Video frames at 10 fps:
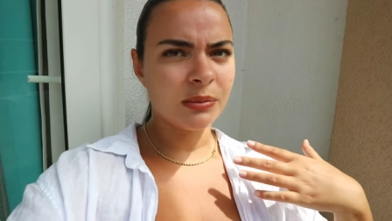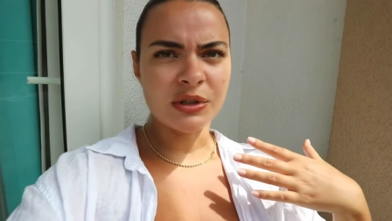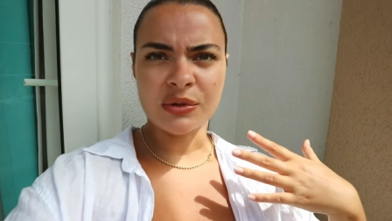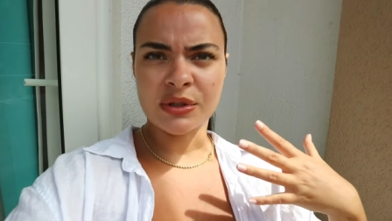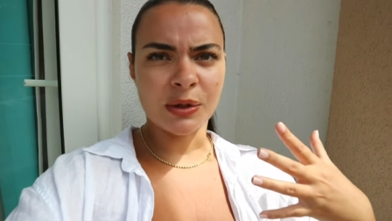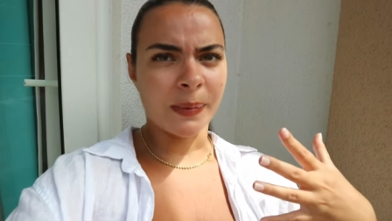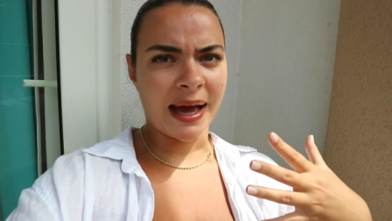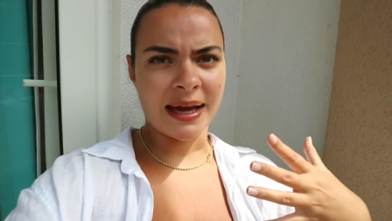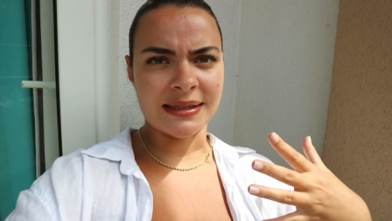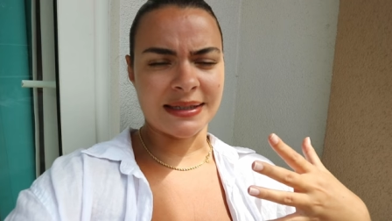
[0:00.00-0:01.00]
which was super
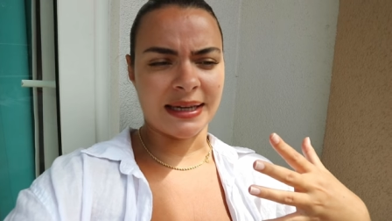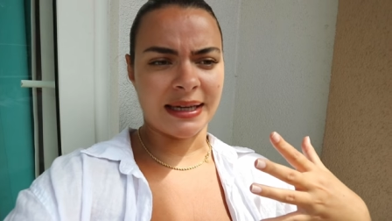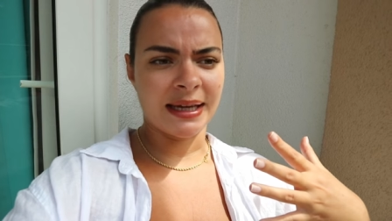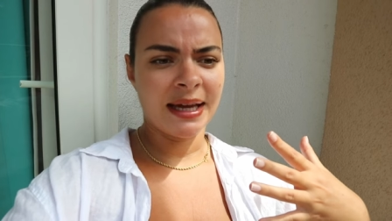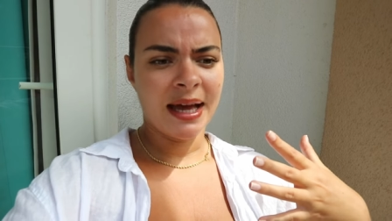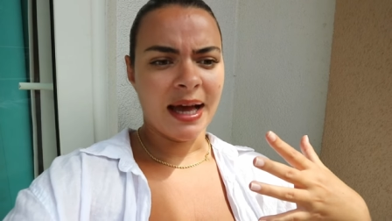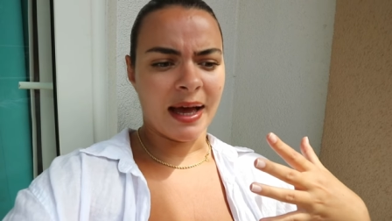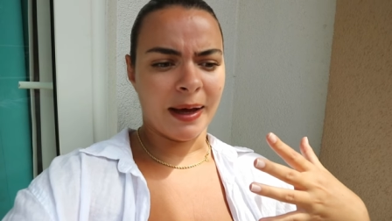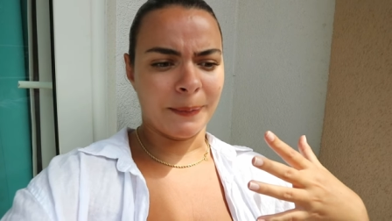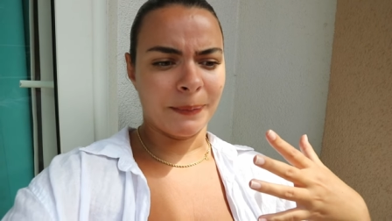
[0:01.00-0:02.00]
handy
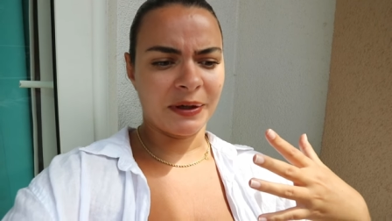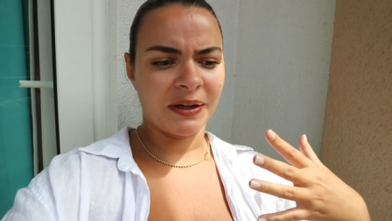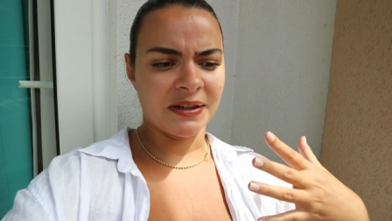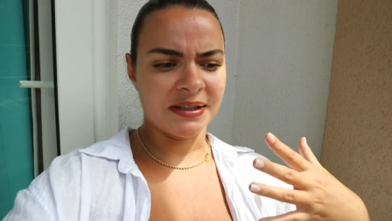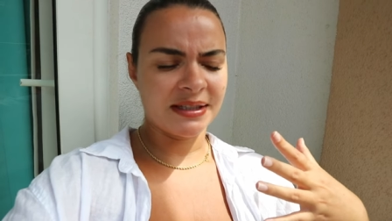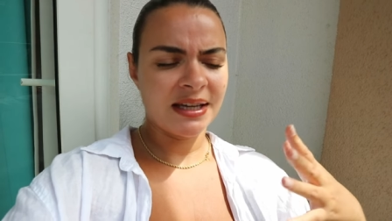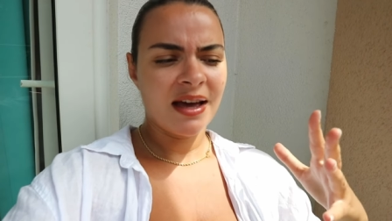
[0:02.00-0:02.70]
um, because